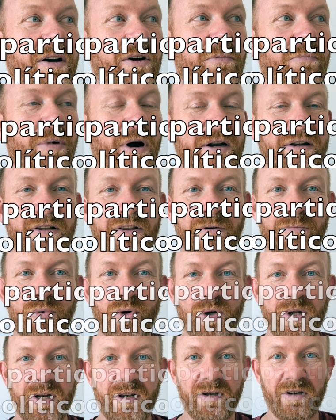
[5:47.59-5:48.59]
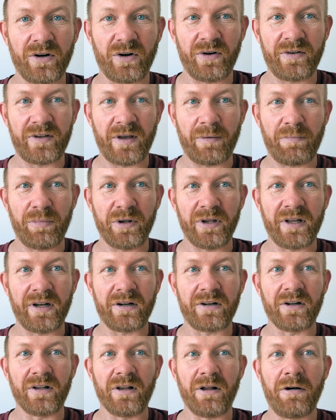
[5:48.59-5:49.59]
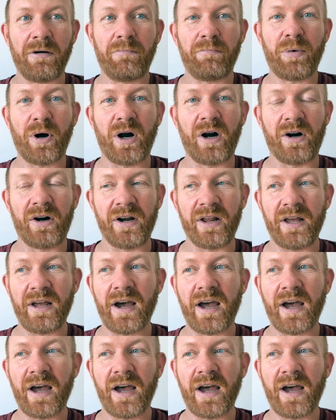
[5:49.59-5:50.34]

Un partido político is a political party.